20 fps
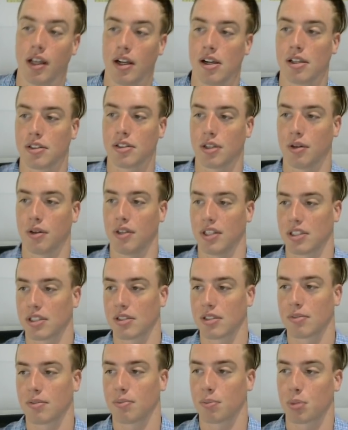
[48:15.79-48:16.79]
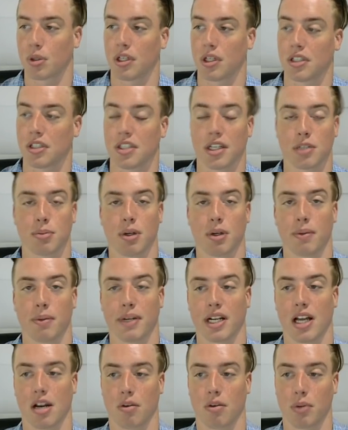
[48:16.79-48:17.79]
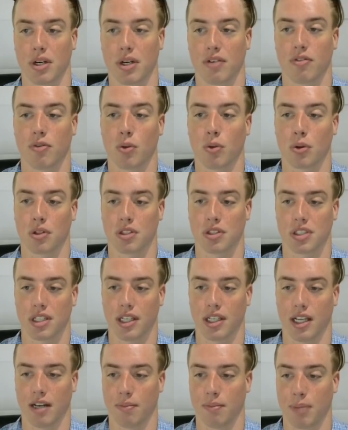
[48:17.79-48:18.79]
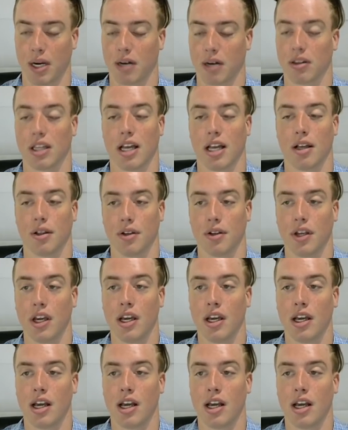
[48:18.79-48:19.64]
So this prison experiment kind of reinforced and paralleled